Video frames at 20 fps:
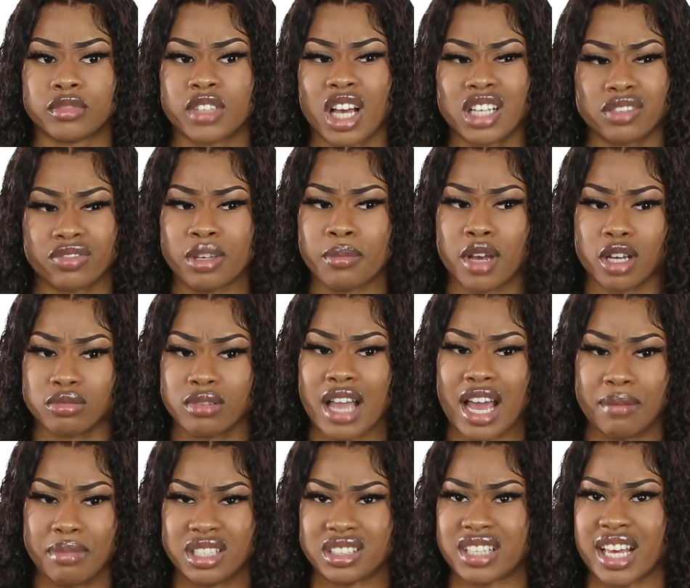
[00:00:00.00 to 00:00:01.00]
Us females, we
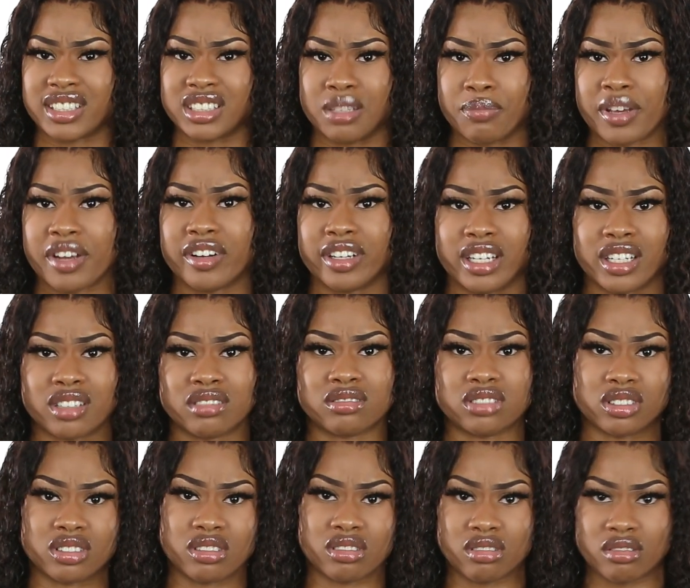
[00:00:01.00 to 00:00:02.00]
gotta be sexy. Period.
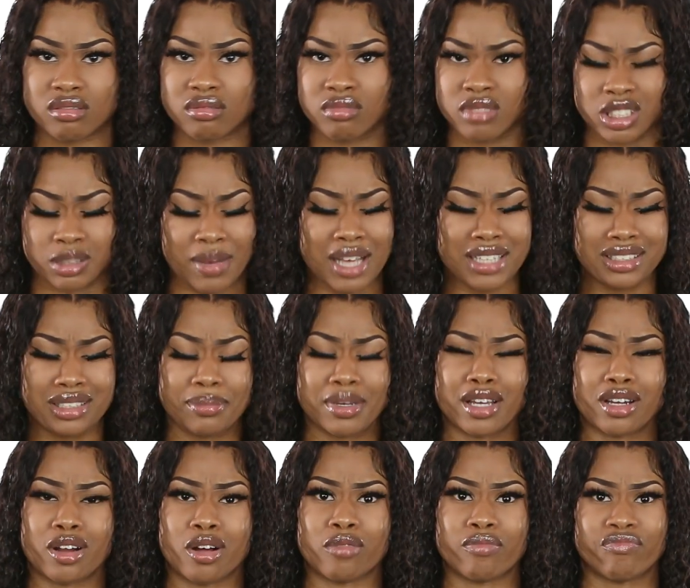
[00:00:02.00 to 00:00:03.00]
Shoot, especially
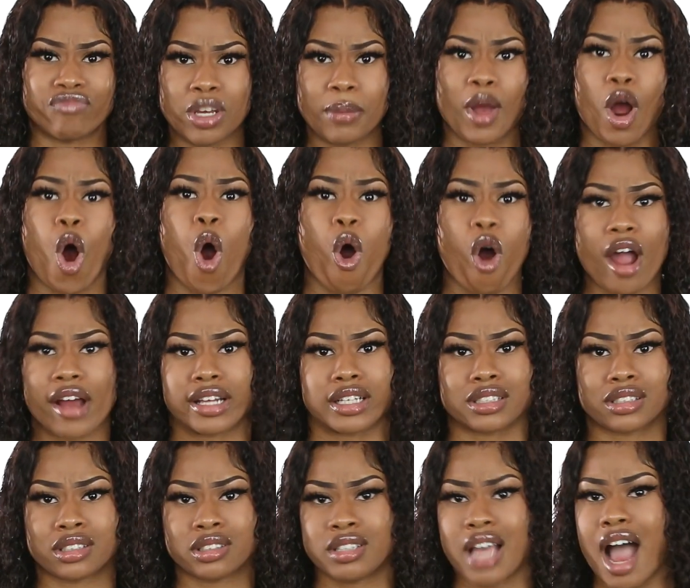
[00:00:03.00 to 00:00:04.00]
being a female
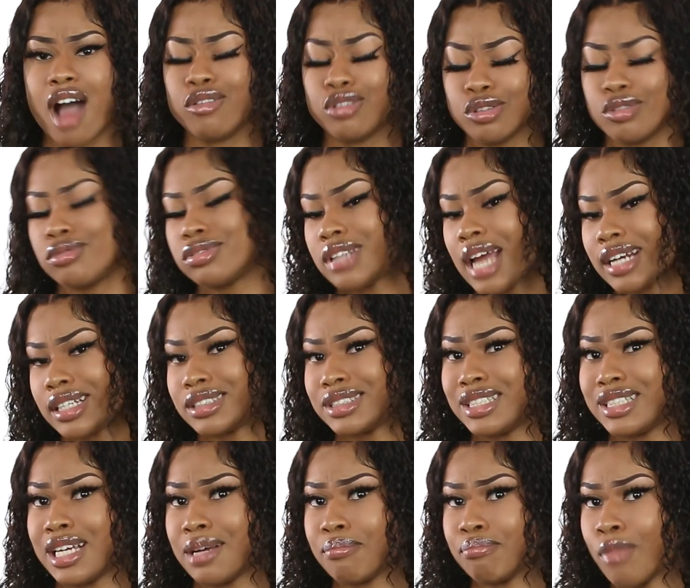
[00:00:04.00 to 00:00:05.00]
artist. Y'all dudes like to see
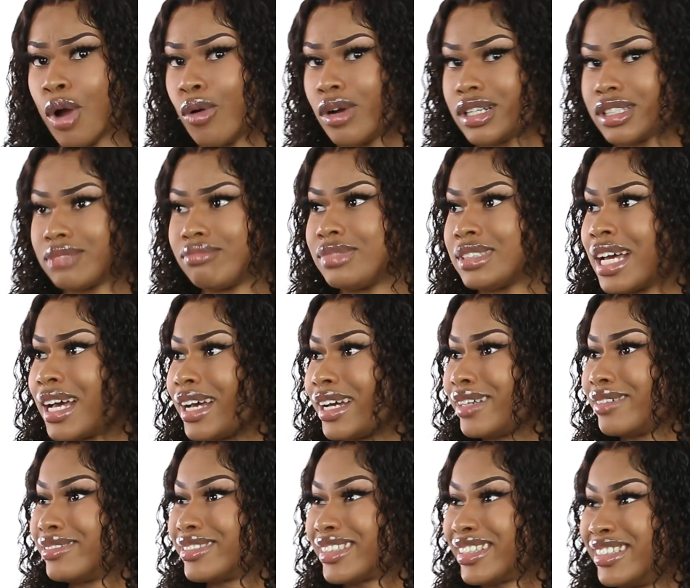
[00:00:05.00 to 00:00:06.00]
that booty sometimes.